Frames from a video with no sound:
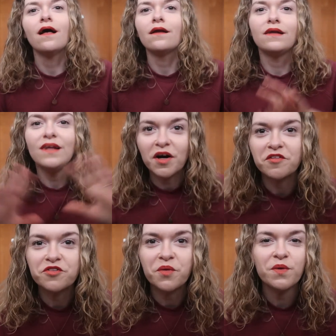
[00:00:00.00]

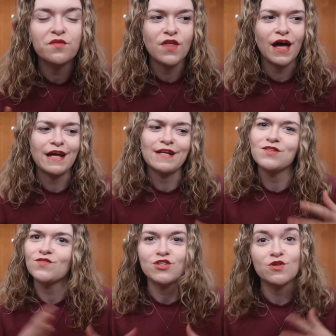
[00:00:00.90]
loved all of their
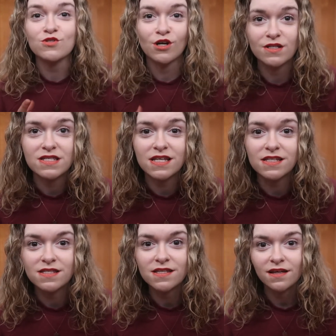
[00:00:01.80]
individual
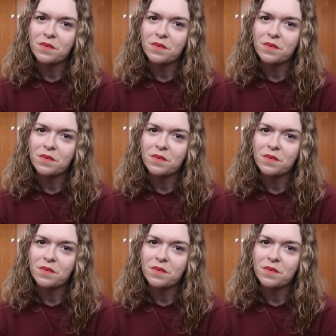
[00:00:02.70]
dances.